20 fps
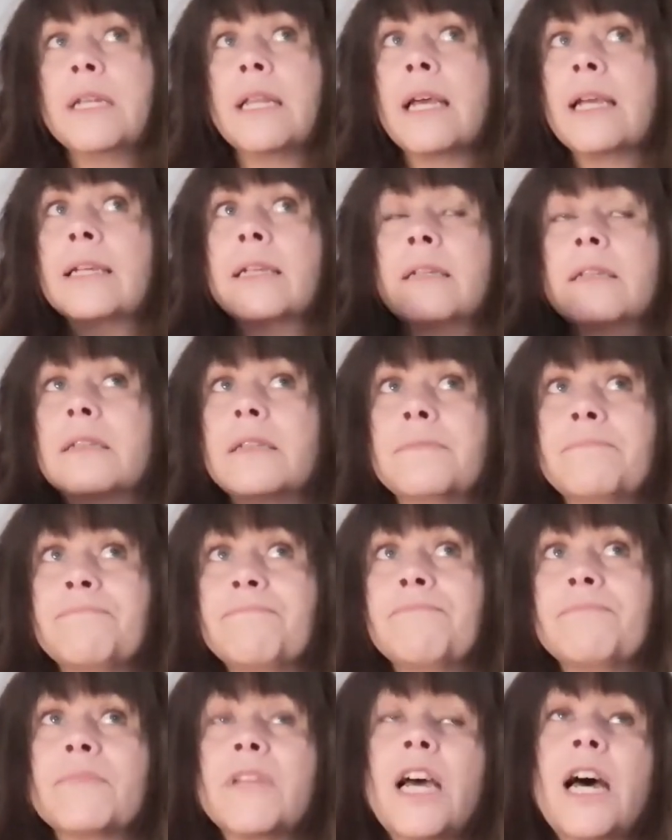12
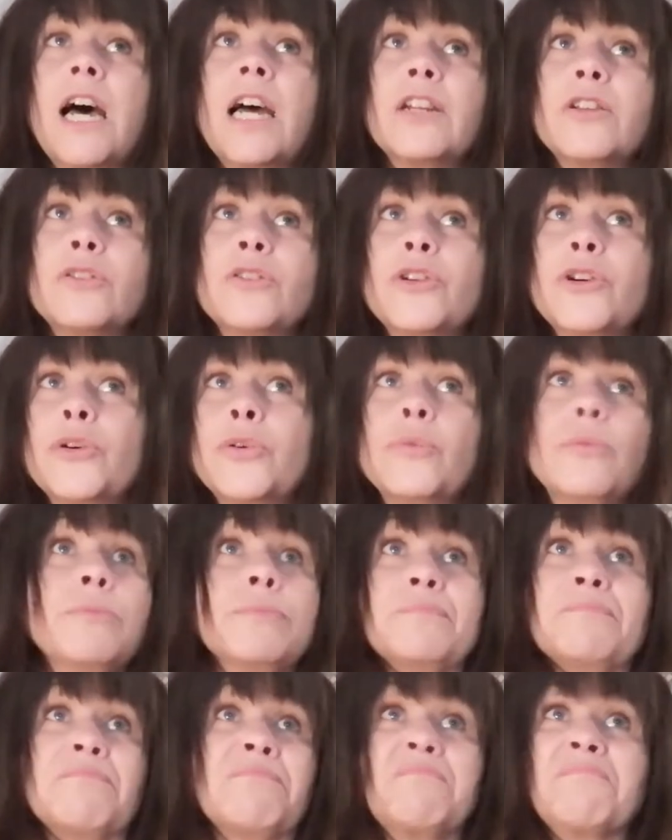degrees Celsius
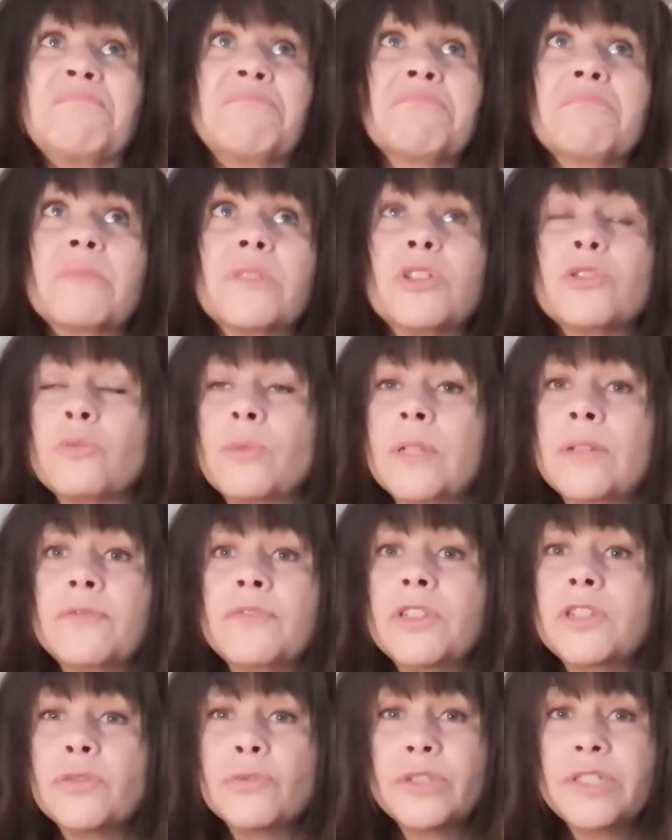and sun
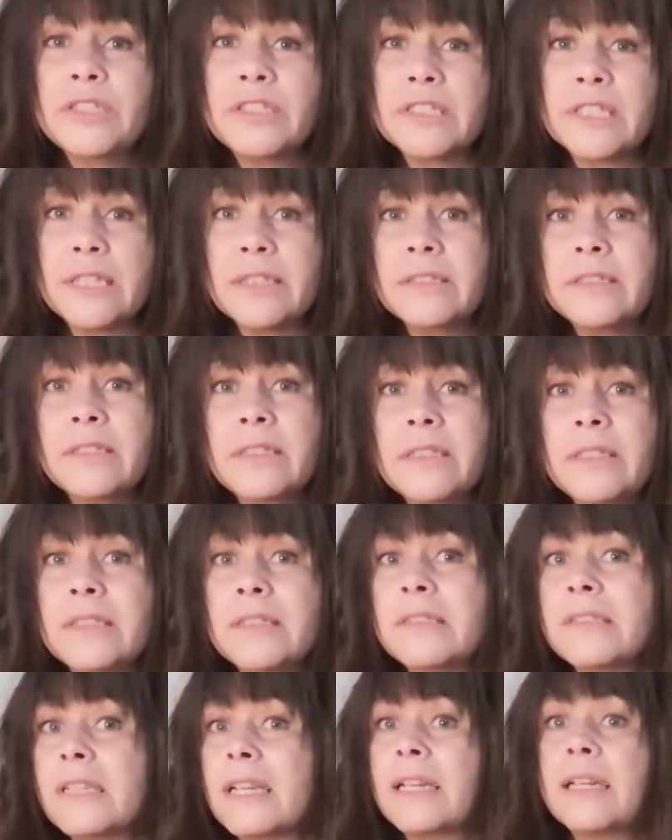and everything feels
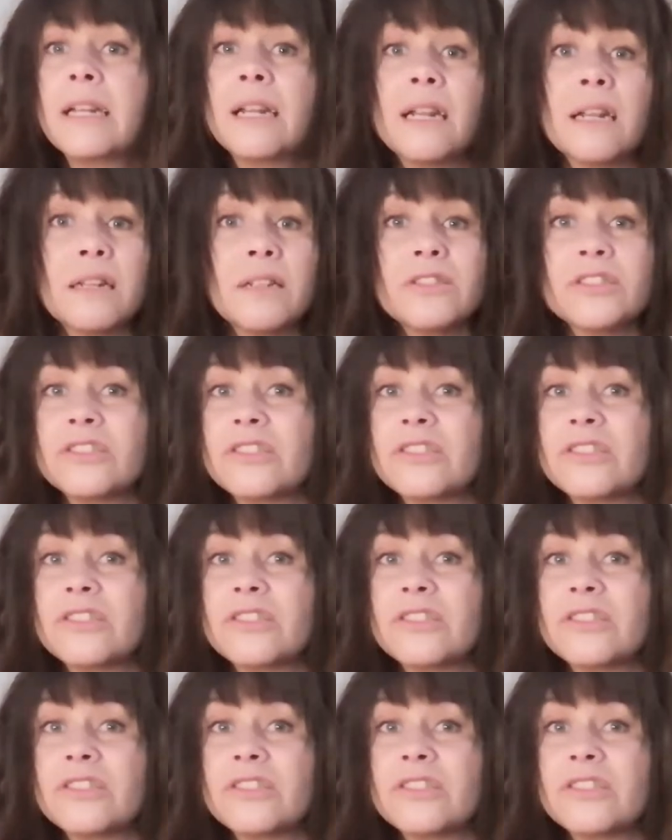like spring.